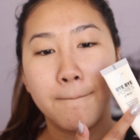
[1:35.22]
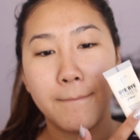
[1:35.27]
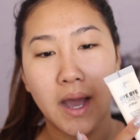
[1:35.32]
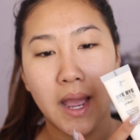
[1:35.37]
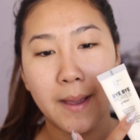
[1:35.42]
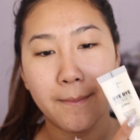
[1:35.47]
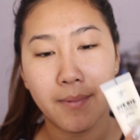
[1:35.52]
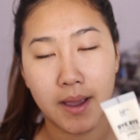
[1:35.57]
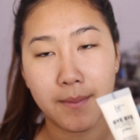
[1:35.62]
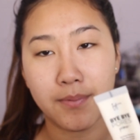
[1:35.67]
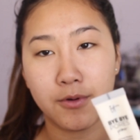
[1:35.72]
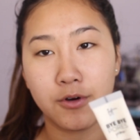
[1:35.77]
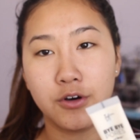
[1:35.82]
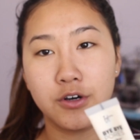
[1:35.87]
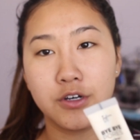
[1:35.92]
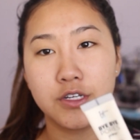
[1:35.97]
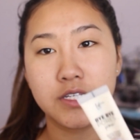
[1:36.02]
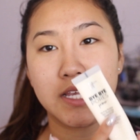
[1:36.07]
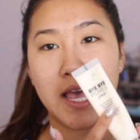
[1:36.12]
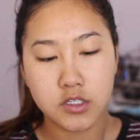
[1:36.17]
Bye Bye
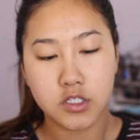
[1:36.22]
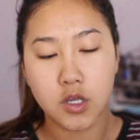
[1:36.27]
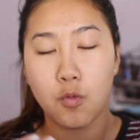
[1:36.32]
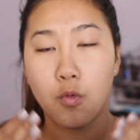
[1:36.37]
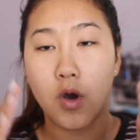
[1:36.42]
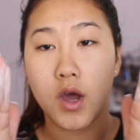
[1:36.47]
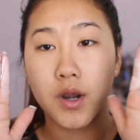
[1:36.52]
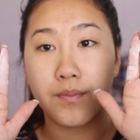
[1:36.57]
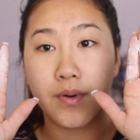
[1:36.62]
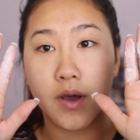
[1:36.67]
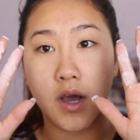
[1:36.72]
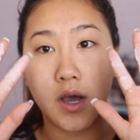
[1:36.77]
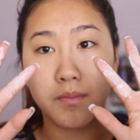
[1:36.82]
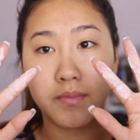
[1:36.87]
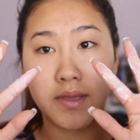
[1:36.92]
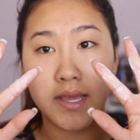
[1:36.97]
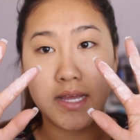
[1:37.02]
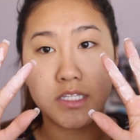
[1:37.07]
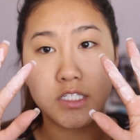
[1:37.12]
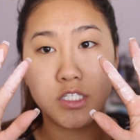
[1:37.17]
Pores. So one
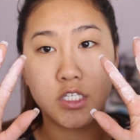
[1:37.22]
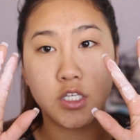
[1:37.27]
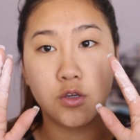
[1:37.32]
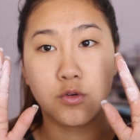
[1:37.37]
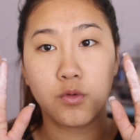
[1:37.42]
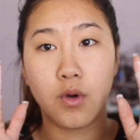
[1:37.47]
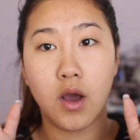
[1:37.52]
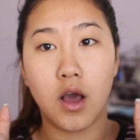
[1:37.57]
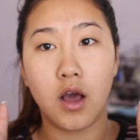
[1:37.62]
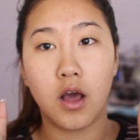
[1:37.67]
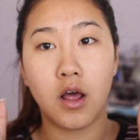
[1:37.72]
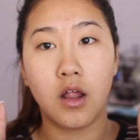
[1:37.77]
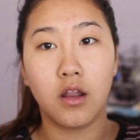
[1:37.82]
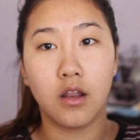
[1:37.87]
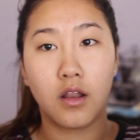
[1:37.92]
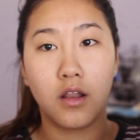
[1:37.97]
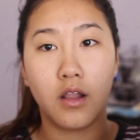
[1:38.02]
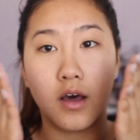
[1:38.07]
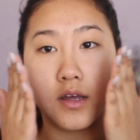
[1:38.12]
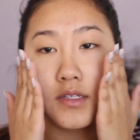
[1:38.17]
pump gets you a
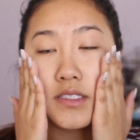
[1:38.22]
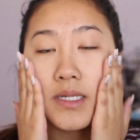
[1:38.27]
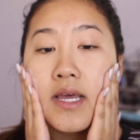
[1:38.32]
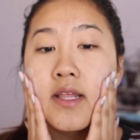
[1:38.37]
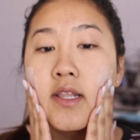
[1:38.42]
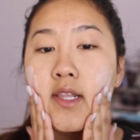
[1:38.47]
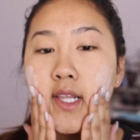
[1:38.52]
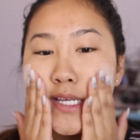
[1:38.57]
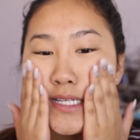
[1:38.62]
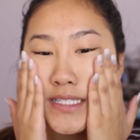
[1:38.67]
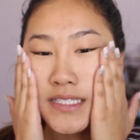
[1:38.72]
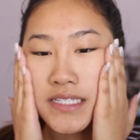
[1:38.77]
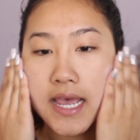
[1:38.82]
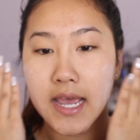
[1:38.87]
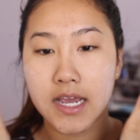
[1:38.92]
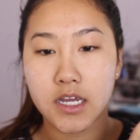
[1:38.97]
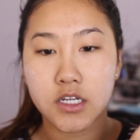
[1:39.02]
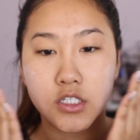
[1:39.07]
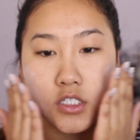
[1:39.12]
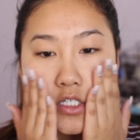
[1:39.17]
lot, and this
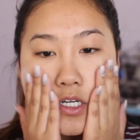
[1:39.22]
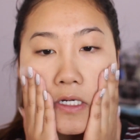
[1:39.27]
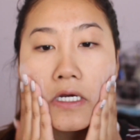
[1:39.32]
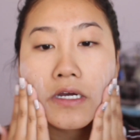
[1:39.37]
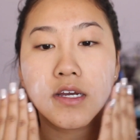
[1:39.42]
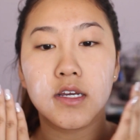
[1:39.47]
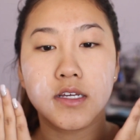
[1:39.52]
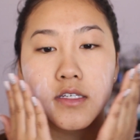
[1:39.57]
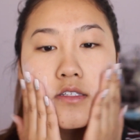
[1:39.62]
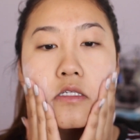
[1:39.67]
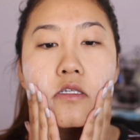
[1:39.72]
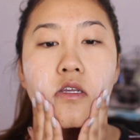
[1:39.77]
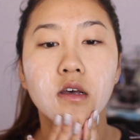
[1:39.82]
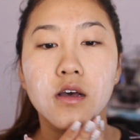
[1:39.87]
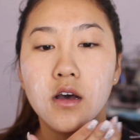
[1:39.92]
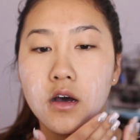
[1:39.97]
texture is,